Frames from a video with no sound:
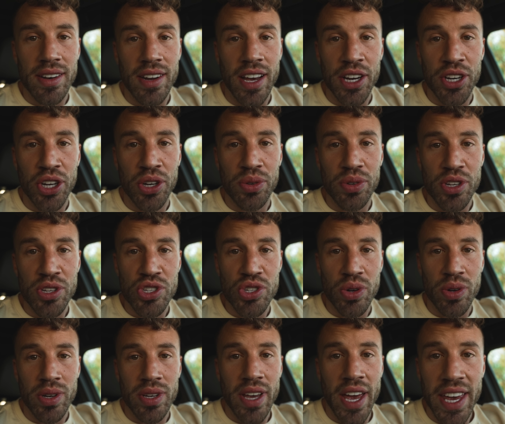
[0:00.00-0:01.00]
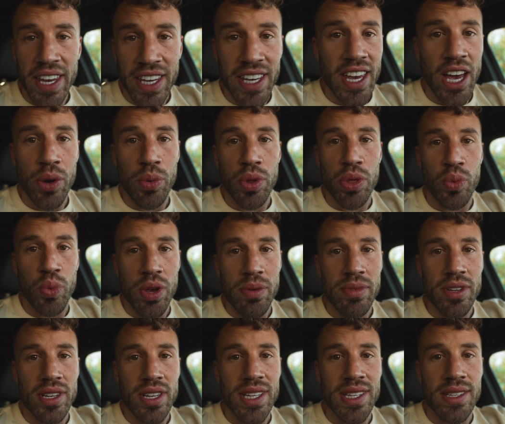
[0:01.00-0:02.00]
I I don't enjoy hanging out with
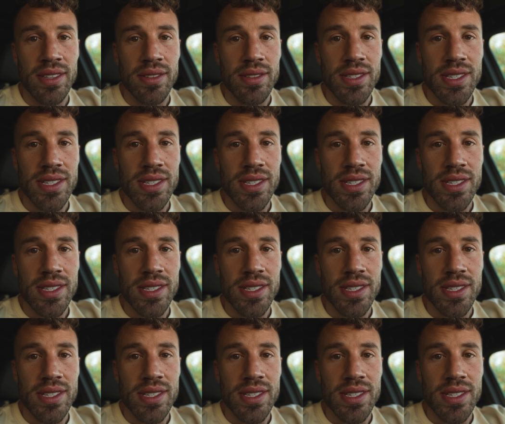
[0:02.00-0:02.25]
women and